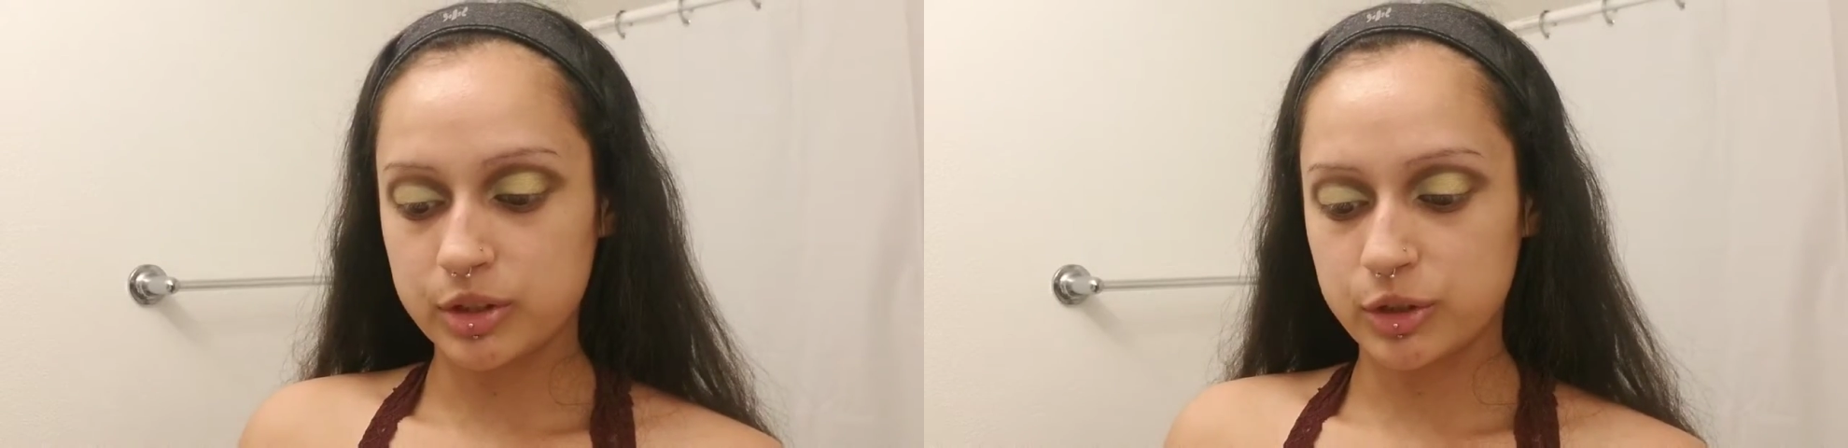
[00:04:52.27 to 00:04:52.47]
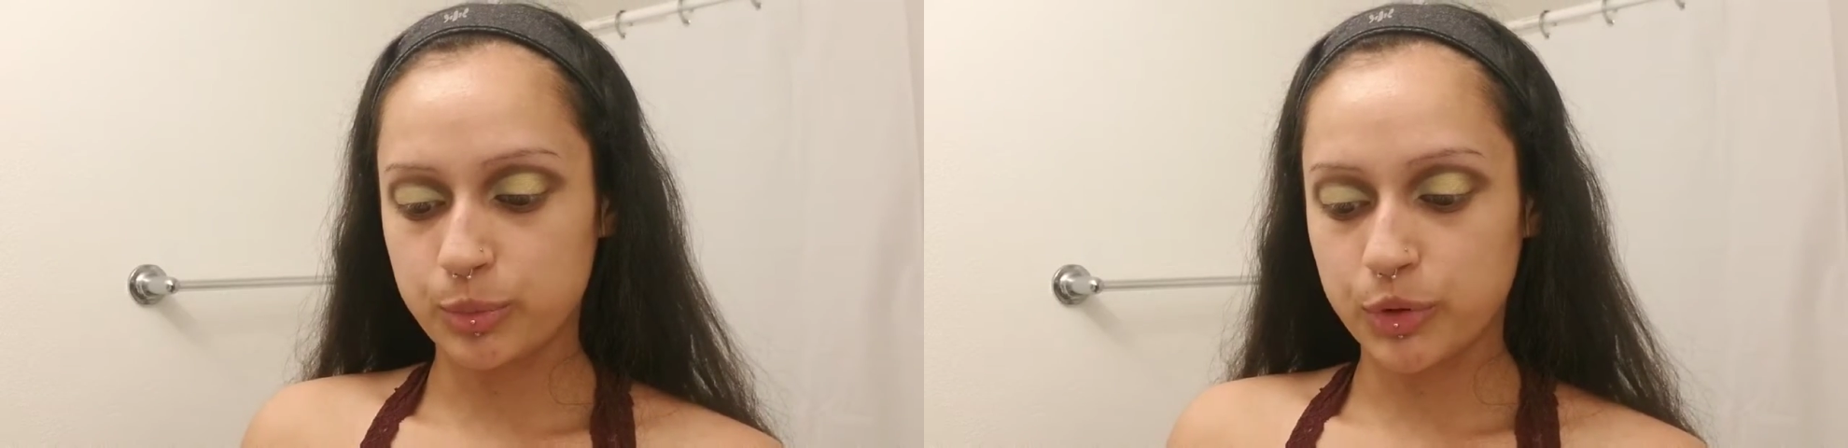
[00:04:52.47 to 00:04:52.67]

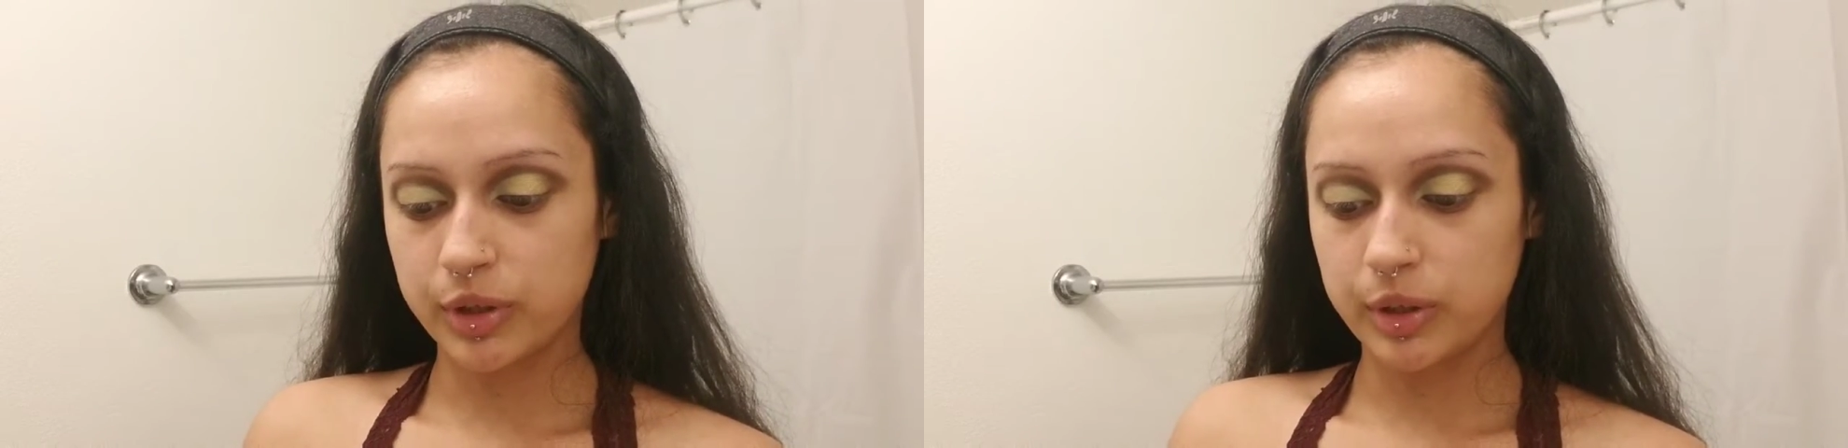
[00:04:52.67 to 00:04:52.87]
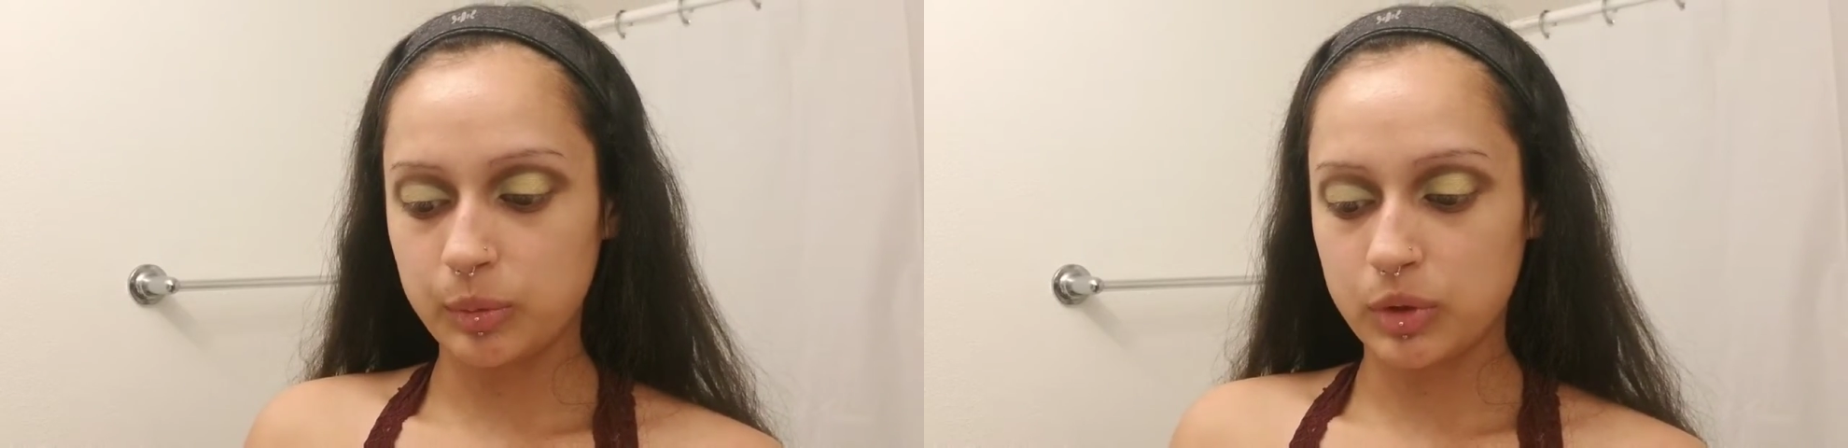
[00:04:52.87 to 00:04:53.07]

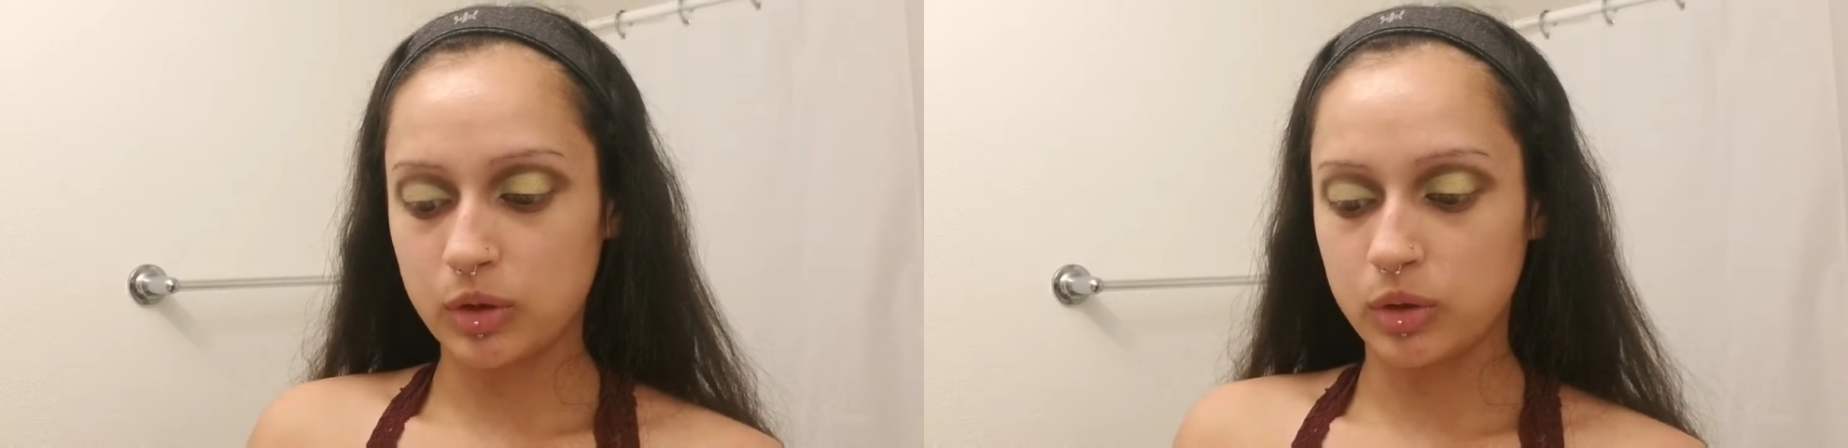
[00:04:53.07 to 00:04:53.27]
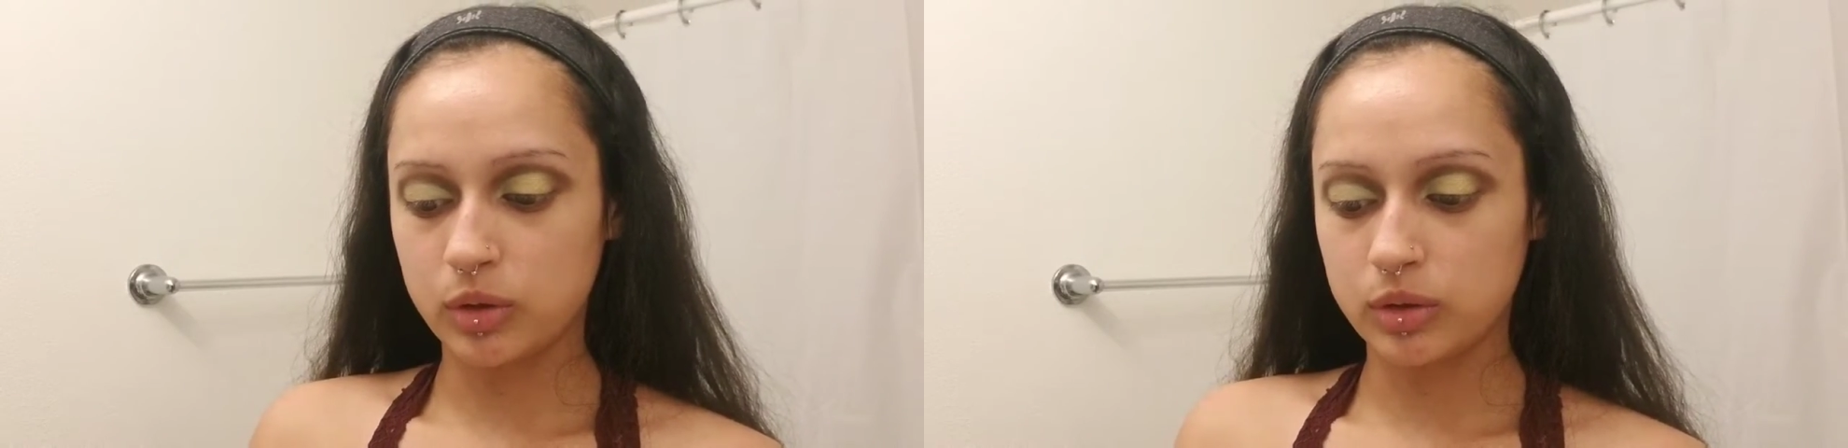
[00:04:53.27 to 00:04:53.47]
Supreme
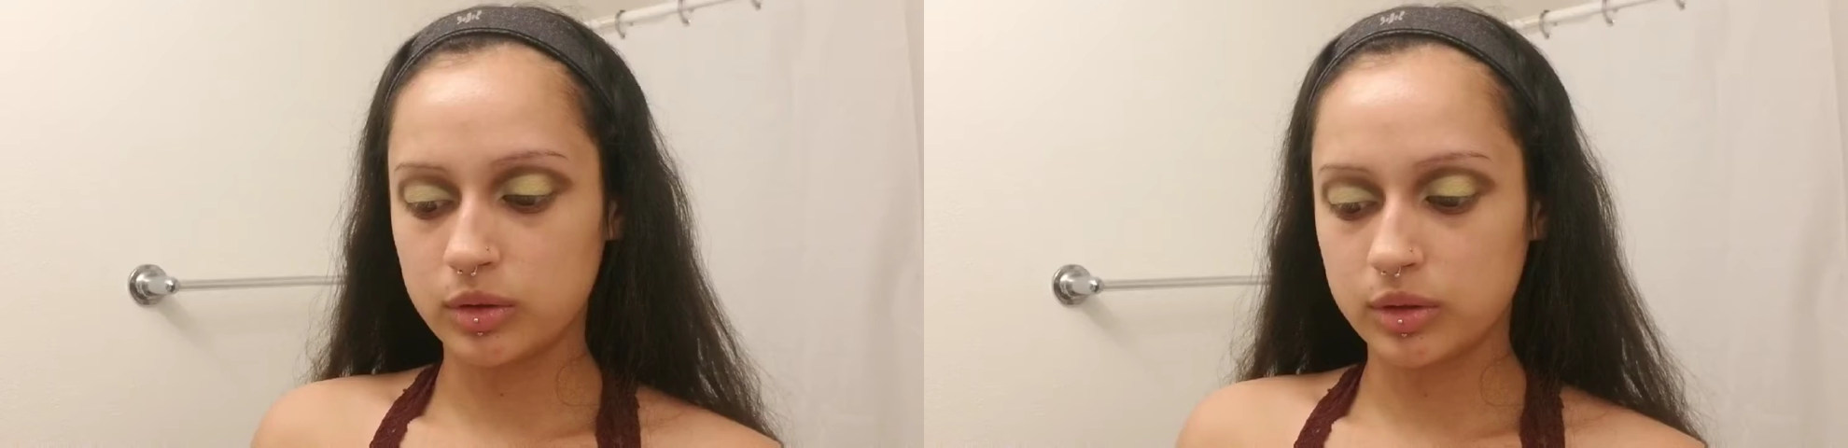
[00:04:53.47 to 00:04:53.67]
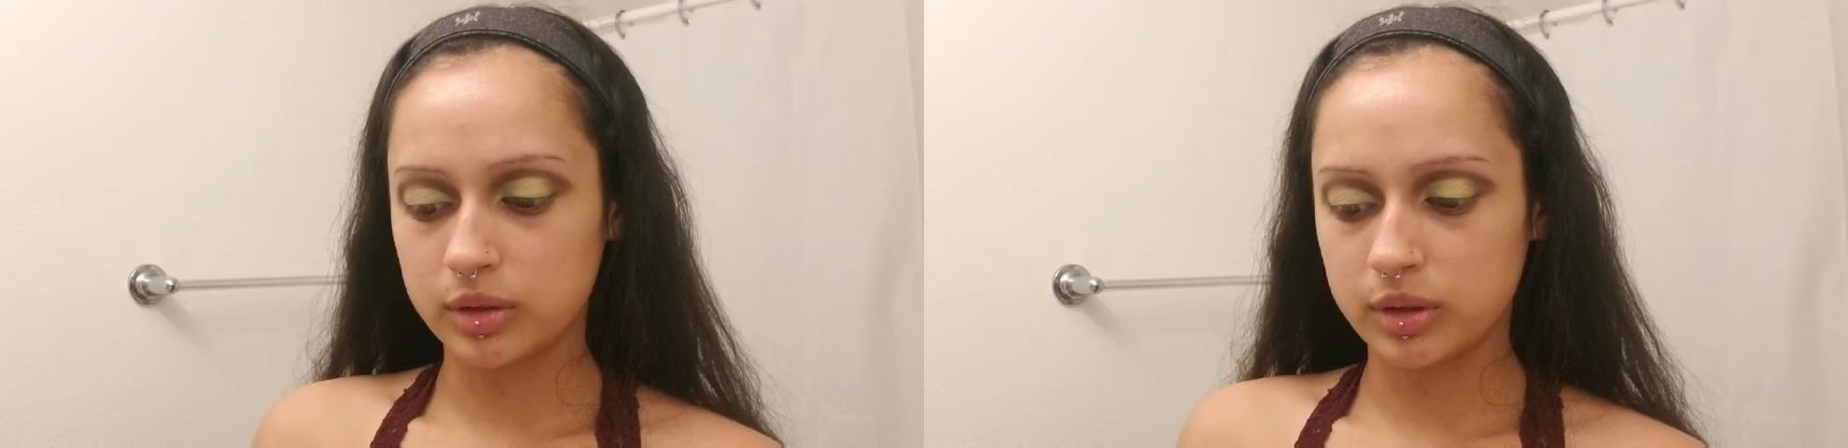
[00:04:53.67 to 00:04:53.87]

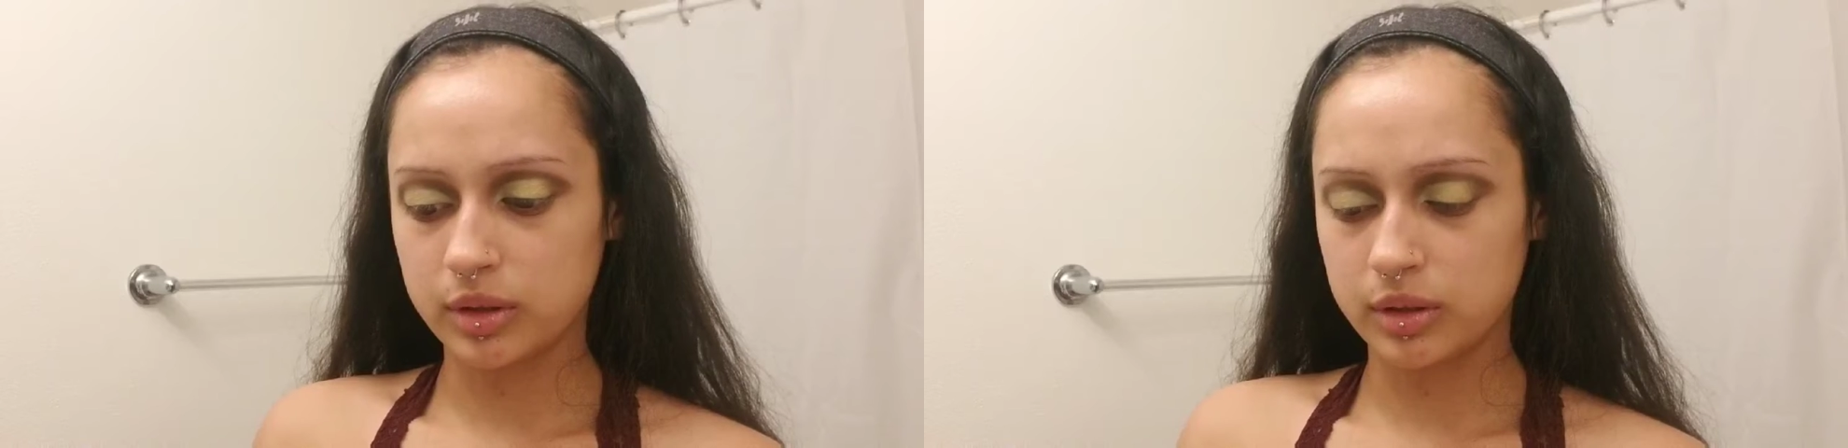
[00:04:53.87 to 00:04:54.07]
Kohl